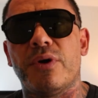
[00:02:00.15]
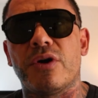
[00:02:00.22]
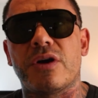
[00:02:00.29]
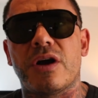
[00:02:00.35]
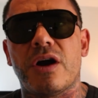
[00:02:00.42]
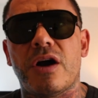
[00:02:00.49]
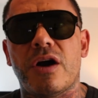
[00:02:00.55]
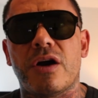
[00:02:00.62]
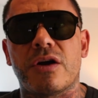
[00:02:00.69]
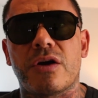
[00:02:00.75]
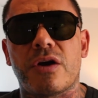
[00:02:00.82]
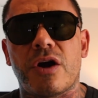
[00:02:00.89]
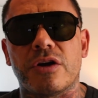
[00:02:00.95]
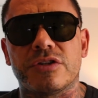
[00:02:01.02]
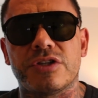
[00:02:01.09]
book,
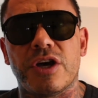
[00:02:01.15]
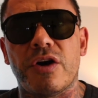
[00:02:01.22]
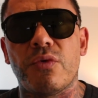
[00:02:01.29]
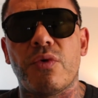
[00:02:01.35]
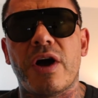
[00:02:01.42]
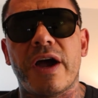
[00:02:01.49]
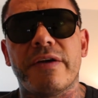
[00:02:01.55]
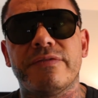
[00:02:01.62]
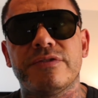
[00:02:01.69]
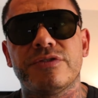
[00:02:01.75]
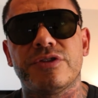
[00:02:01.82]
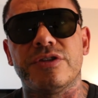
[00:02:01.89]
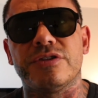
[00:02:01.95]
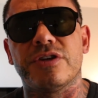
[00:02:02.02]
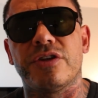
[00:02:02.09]
Cartel Wives.
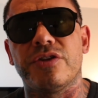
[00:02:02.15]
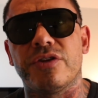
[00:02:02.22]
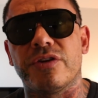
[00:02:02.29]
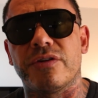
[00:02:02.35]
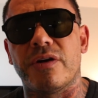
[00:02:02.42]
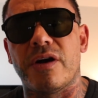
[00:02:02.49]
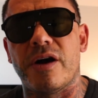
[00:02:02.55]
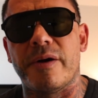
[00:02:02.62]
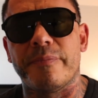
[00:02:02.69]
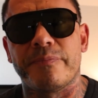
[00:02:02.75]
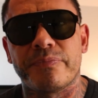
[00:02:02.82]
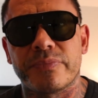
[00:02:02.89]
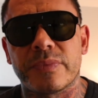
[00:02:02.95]
She's under